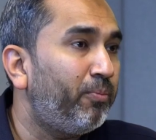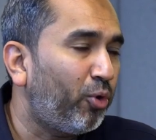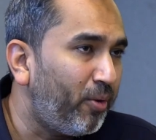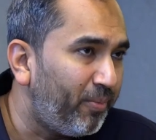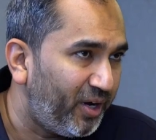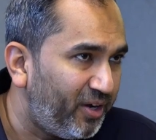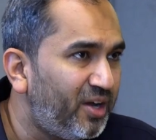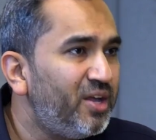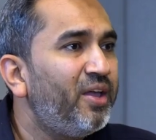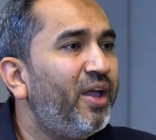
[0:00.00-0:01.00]
employment
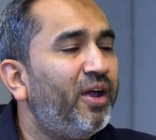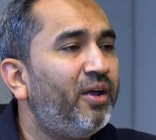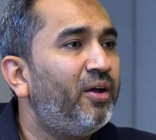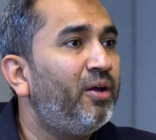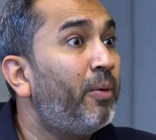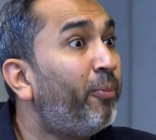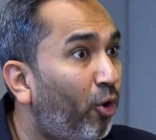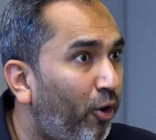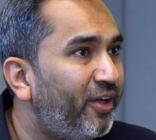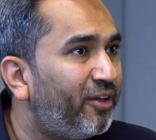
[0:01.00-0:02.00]

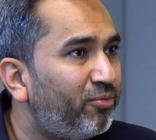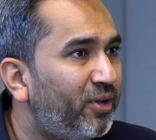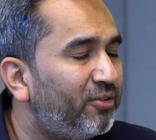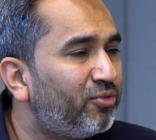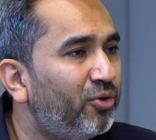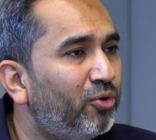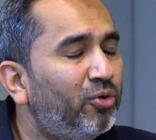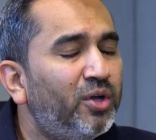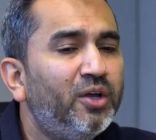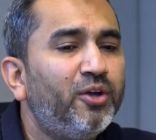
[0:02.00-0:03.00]
abroad as well.
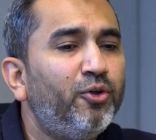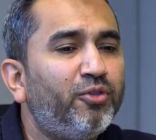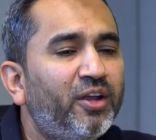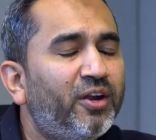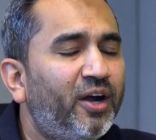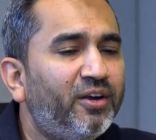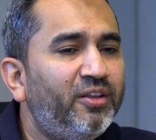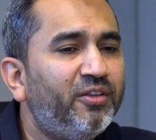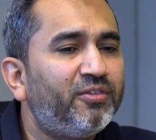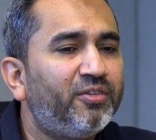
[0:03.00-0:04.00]
So do you think
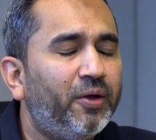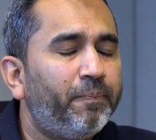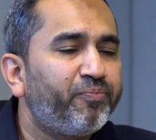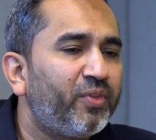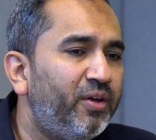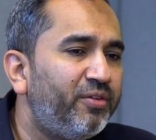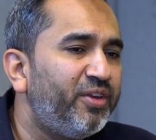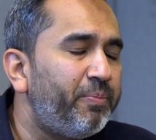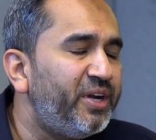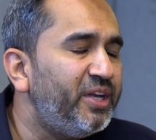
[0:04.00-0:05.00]
that this
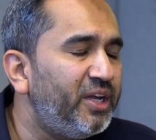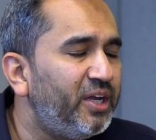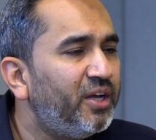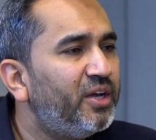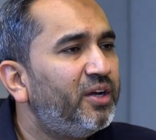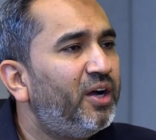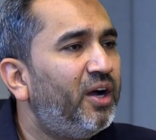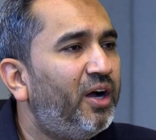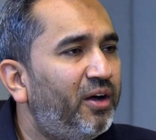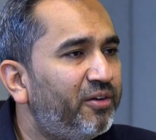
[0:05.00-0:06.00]
CPD
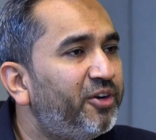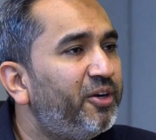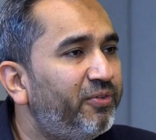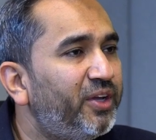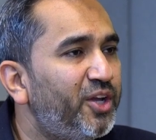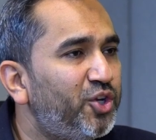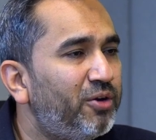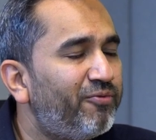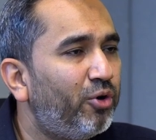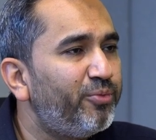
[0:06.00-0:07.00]

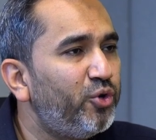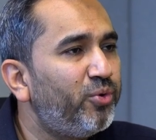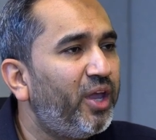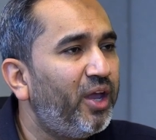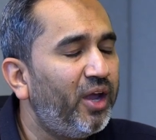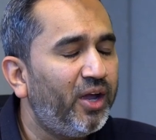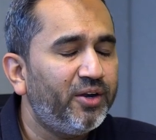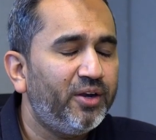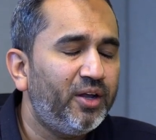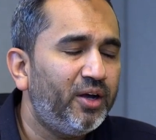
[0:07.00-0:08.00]
certification from UK
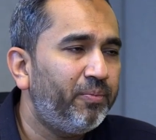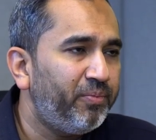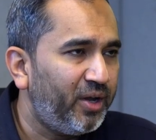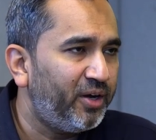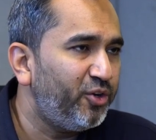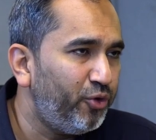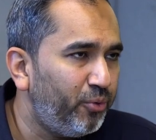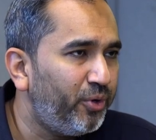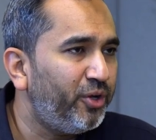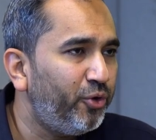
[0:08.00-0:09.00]
and
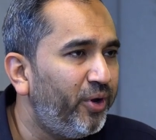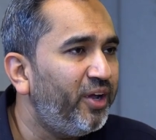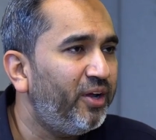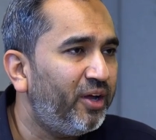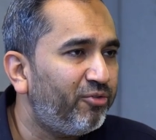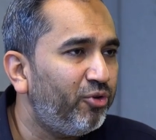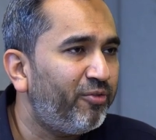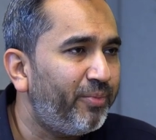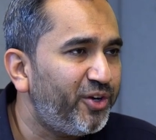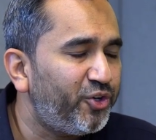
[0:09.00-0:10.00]
UAE, as you
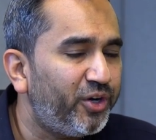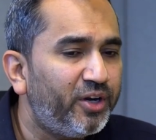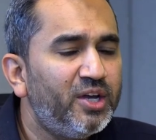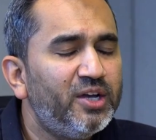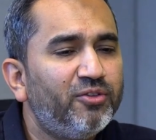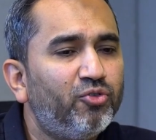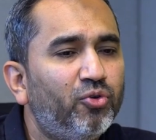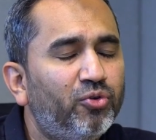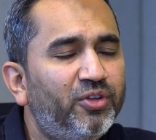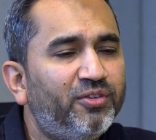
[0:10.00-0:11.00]
have mentioned,
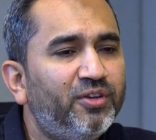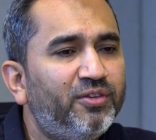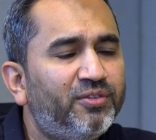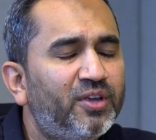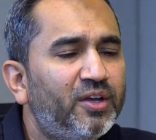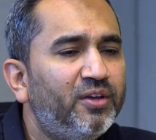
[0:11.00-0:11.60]
so this is